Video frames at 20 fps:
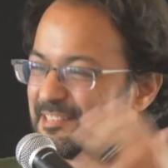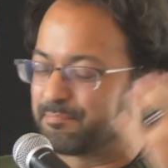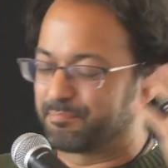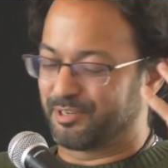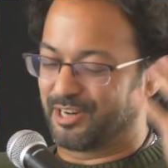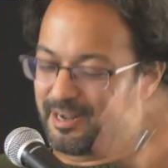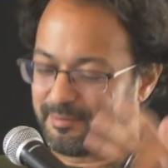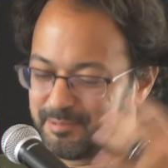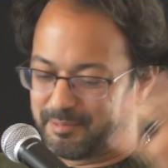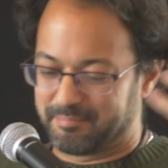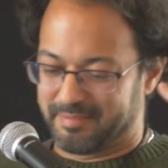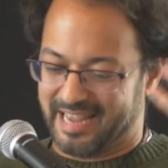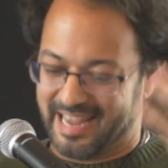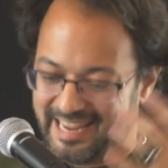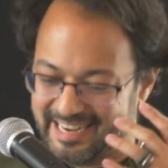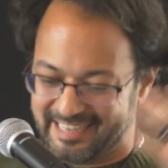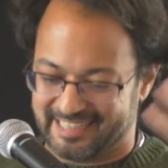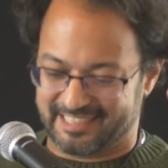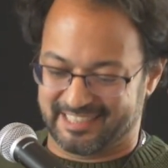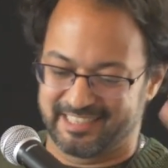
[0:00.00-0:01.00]
of
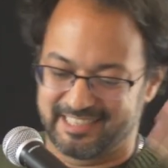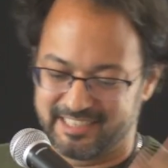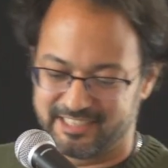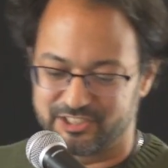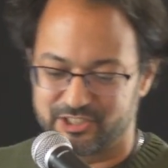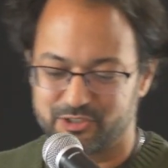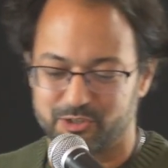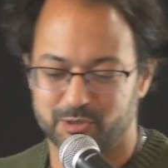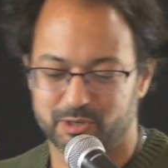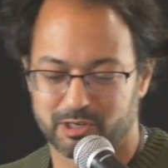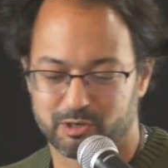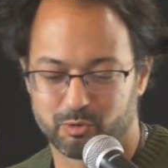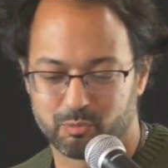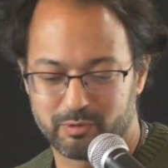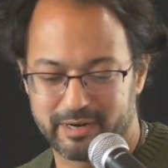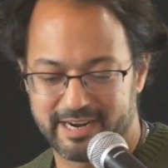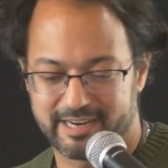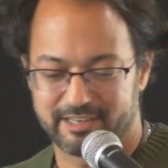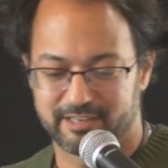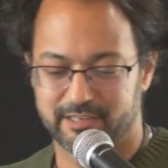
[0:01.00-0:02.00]
problematic historical
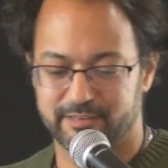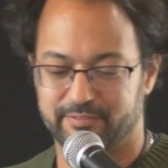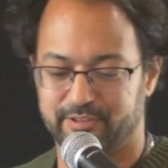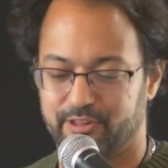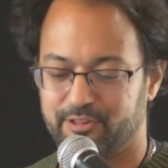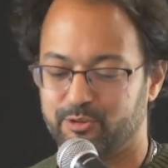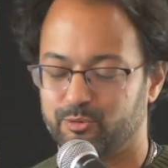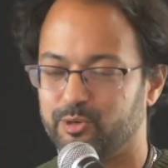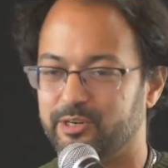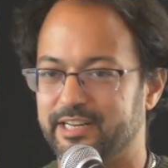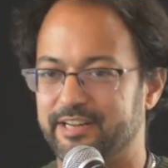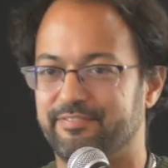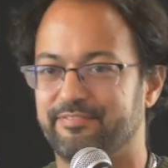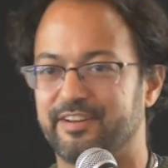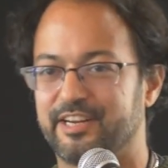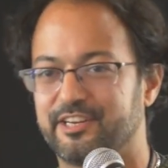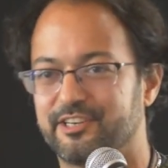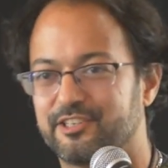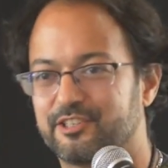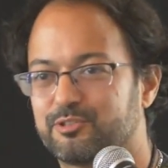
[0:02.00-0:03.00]
record of authority
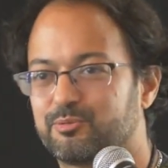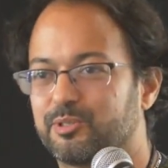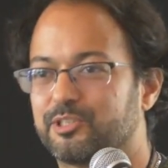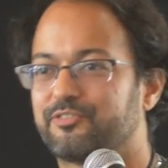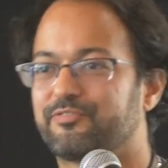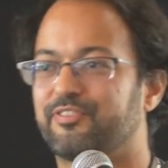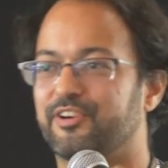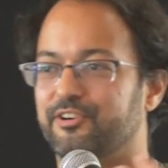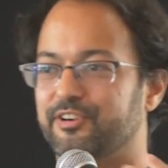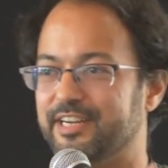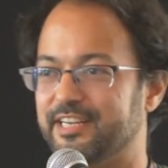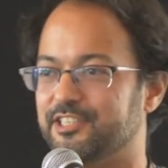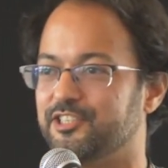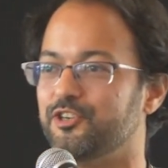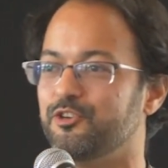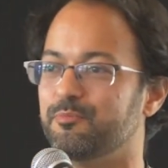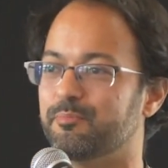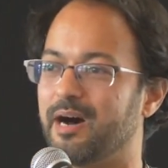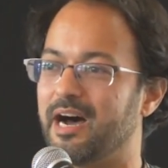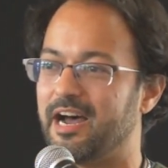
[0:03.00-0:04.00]
figures referring
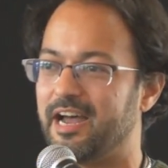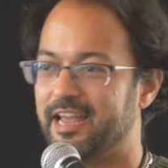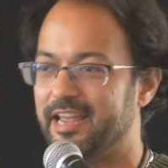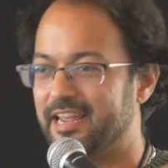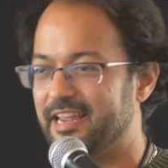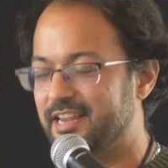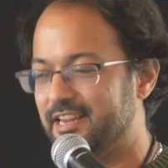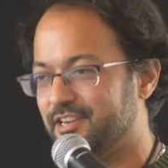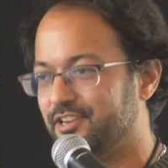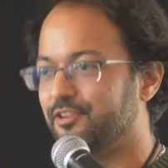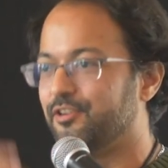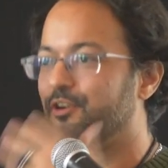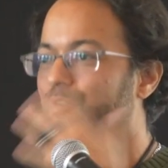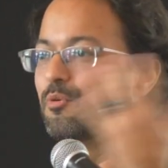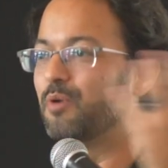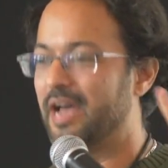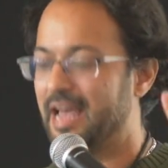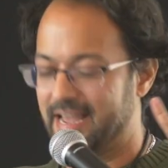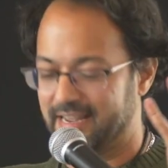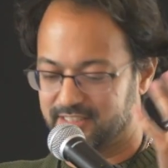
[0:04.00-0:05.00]
to my, you
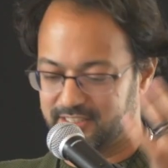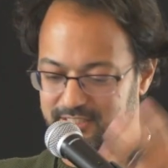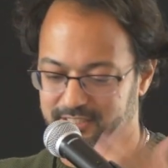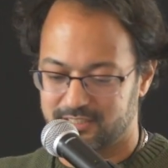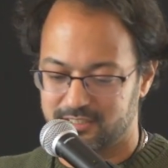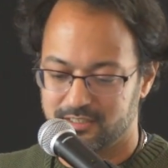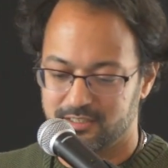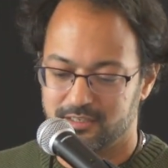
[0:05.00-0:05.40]
know, X.